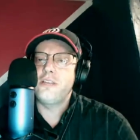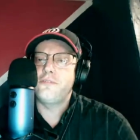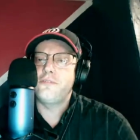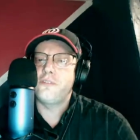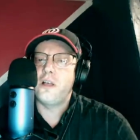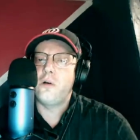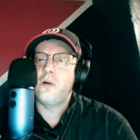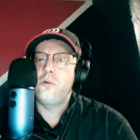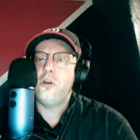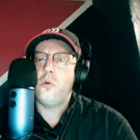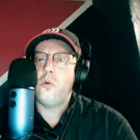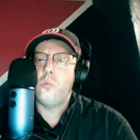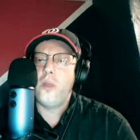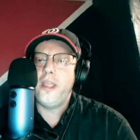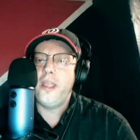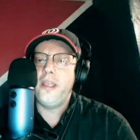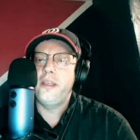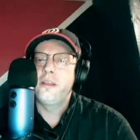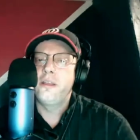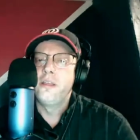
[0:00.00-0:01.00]
He found a
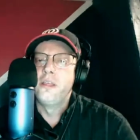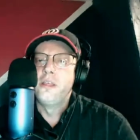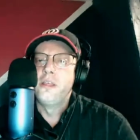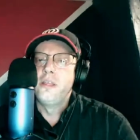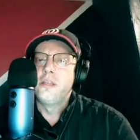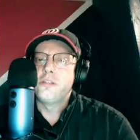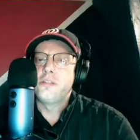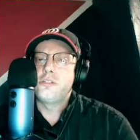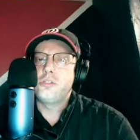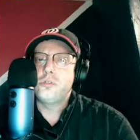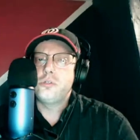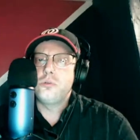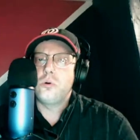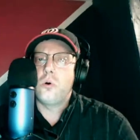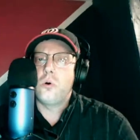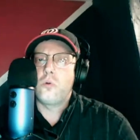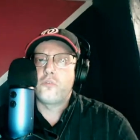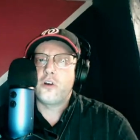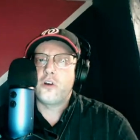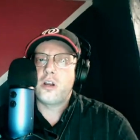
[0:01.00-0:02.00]
way to
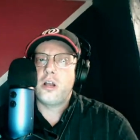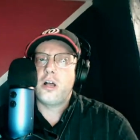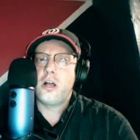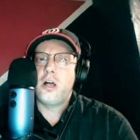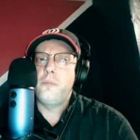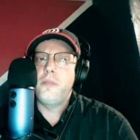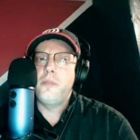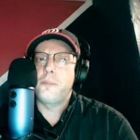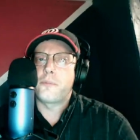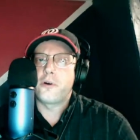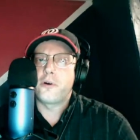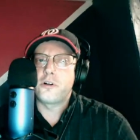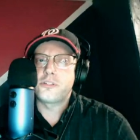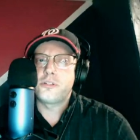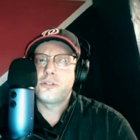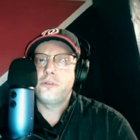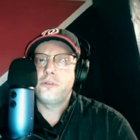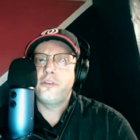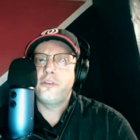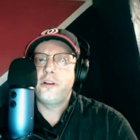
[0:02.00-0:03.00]
overcome and
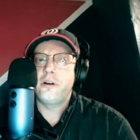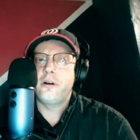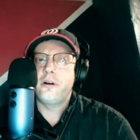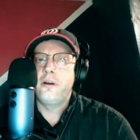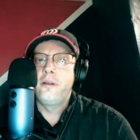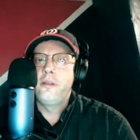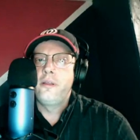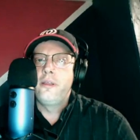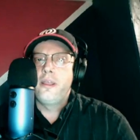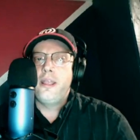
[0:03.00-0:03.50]
persevere.